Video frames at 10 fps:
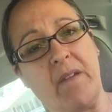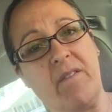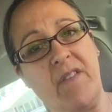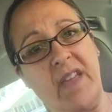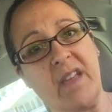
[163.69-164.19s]

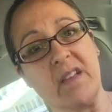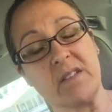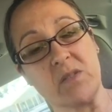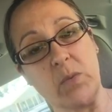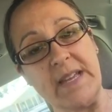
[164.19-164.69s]
fake
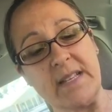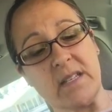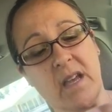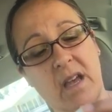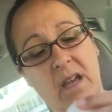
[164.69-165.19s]

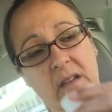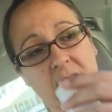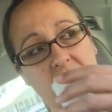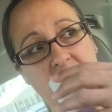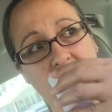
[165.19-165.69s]
sweet. Uh,
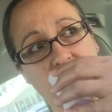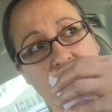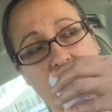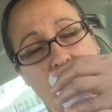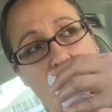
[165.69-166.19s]

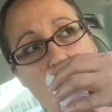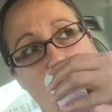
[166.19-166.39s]
yeah.